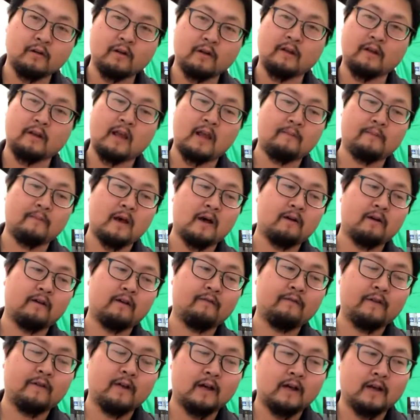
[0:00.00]
It came out of
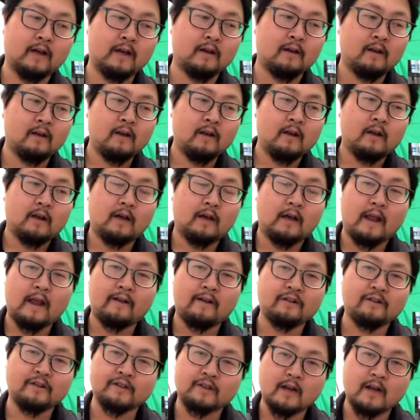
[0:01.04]

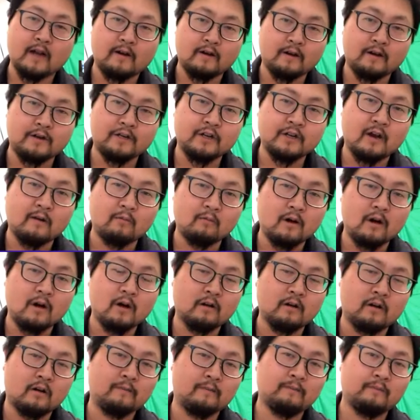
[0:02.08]
Andrew Snyder and John
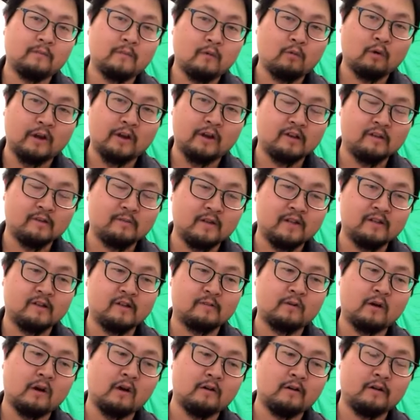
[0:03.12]
Welker working as business
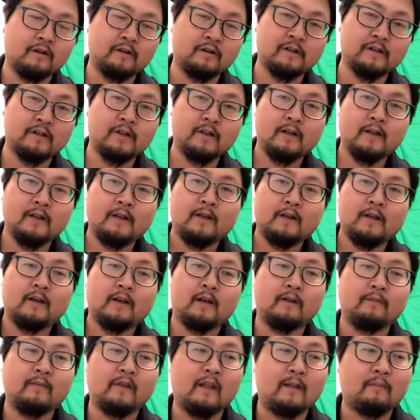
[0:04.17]
partners,
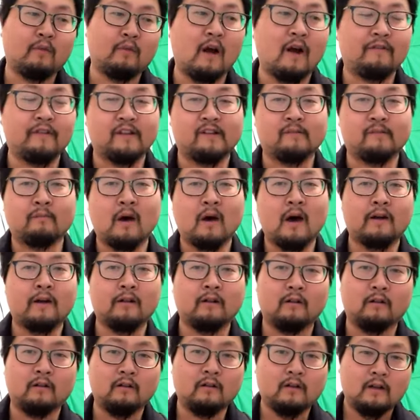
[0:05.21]
and they brought this
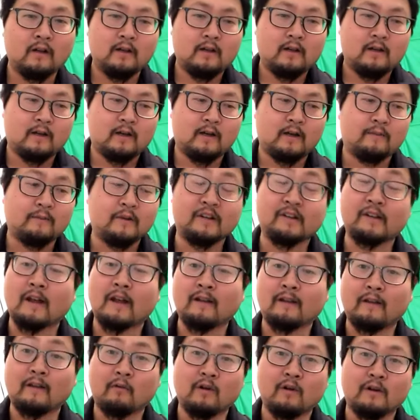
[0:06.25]
model and decided
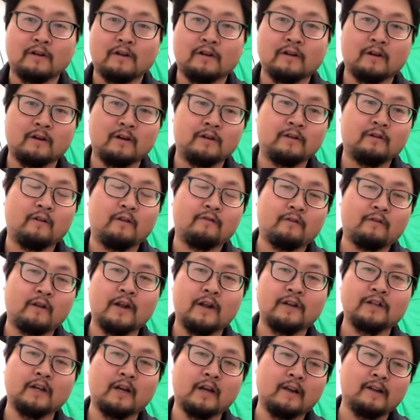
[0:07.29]
they wanted to turn it into a
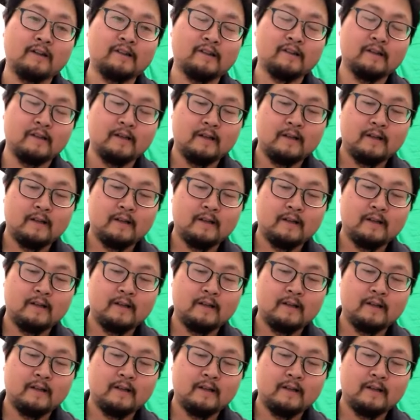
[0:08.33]
franchise.